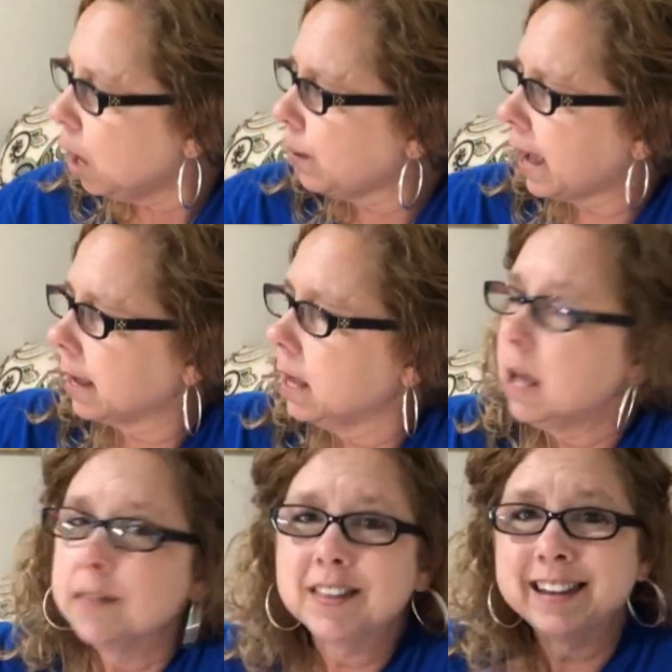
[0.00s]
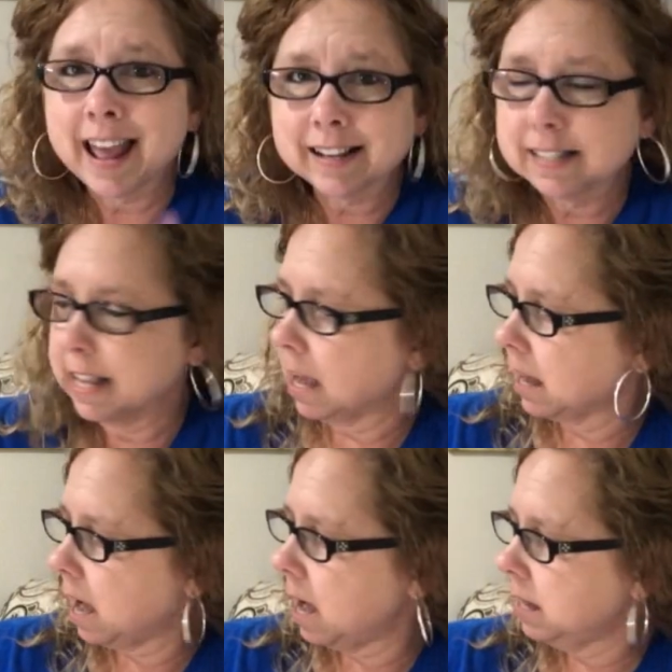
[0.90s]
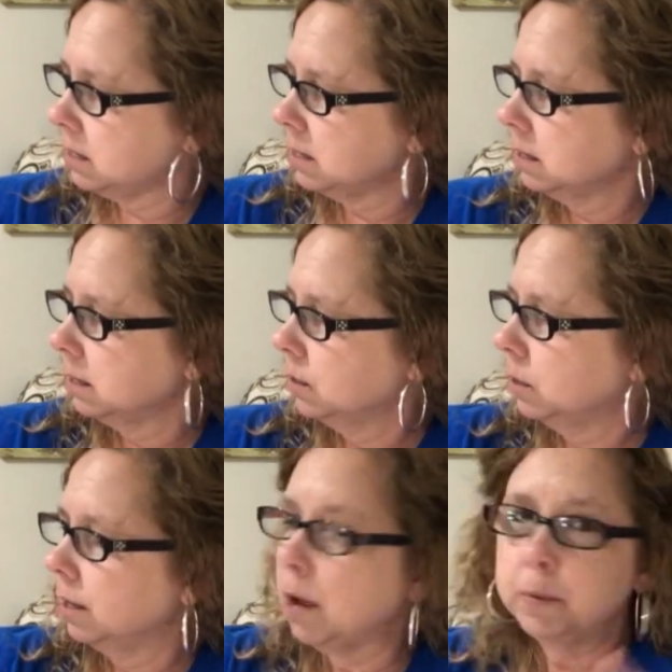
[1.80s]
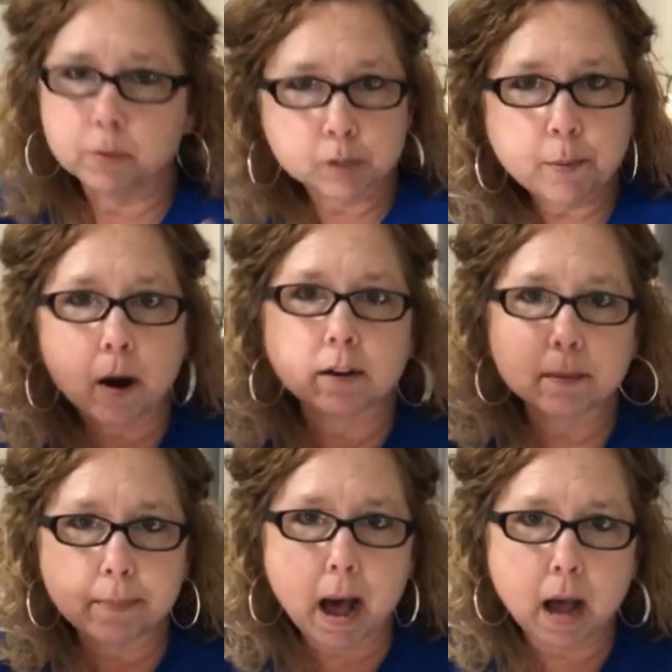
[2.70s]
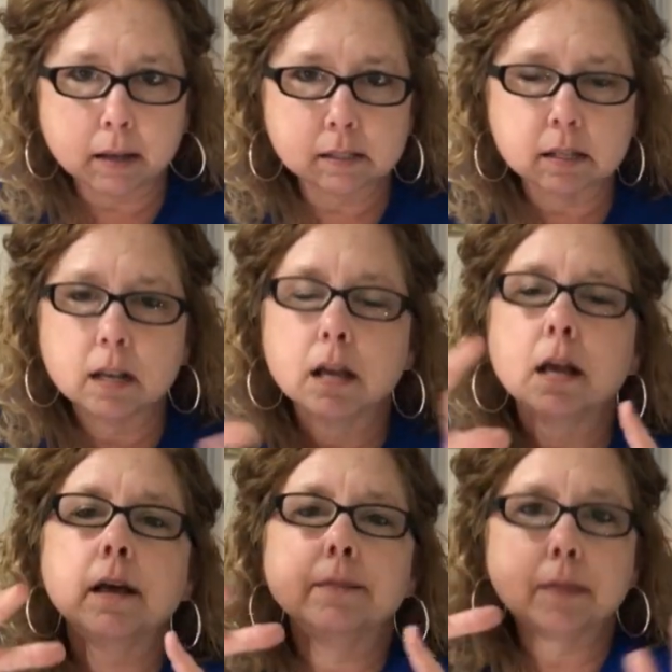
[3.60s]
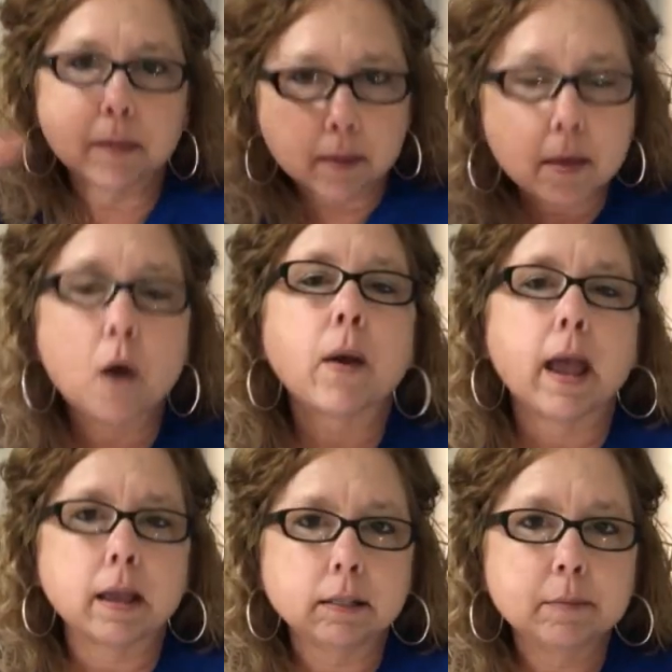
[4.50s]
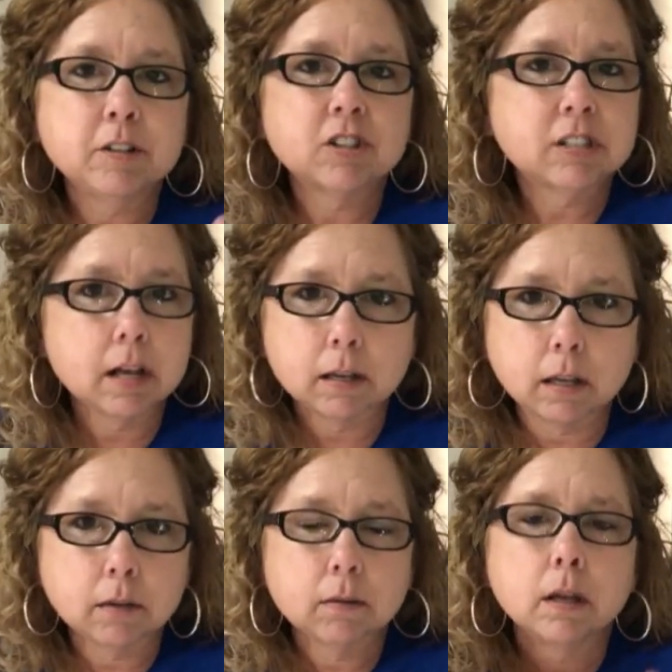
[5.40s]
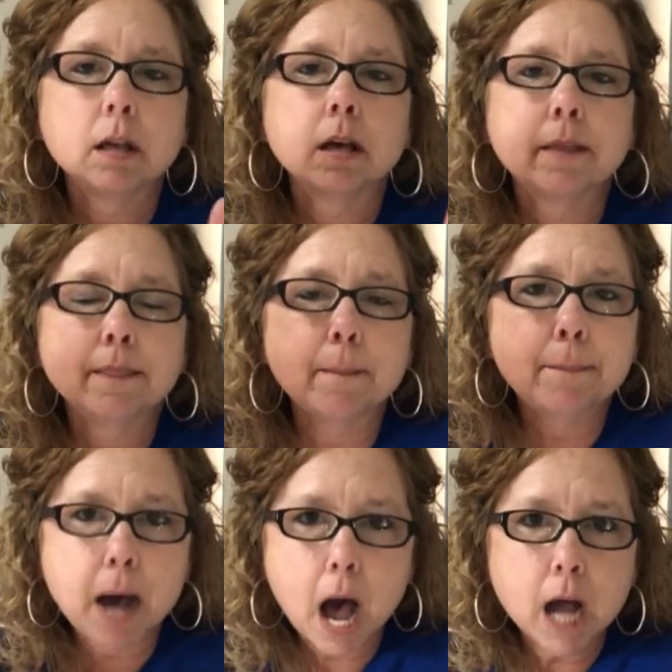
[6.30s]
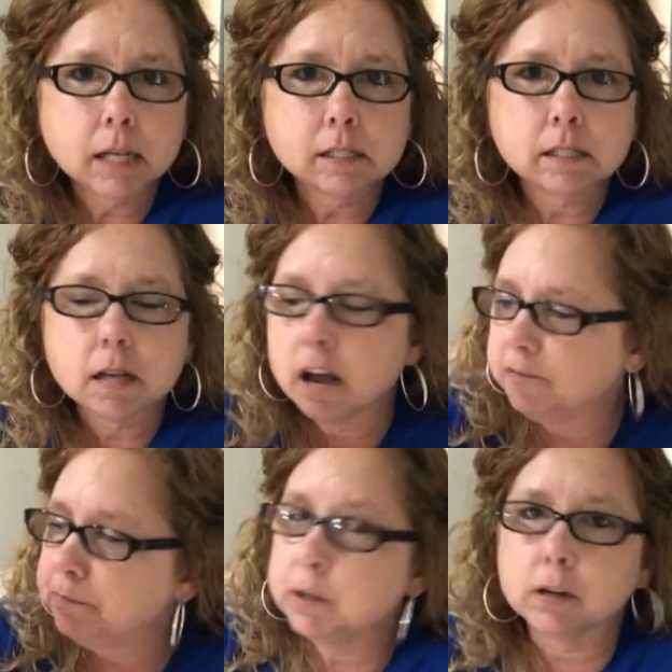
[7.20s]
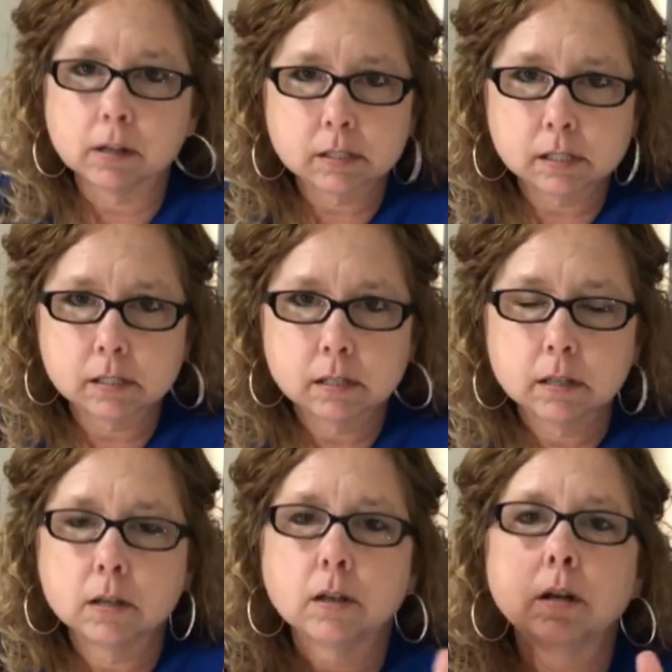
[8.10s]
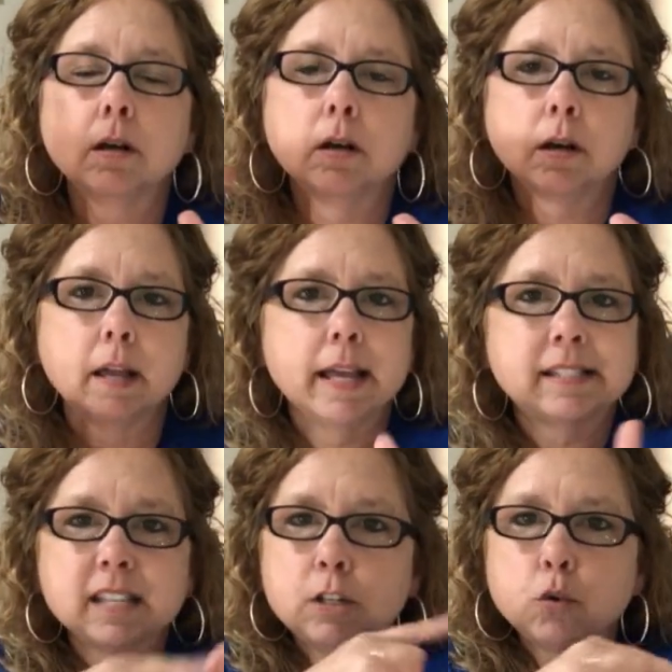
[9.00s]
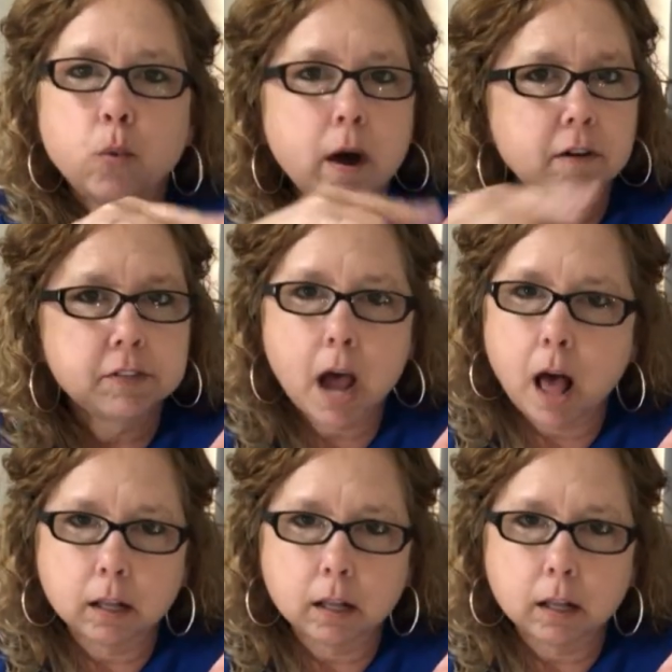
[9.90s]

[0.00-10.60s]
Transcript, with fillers: Okay, the next thing I got, and when it was part of the box, the, okay, let me just tell you, the box of books, it said $12.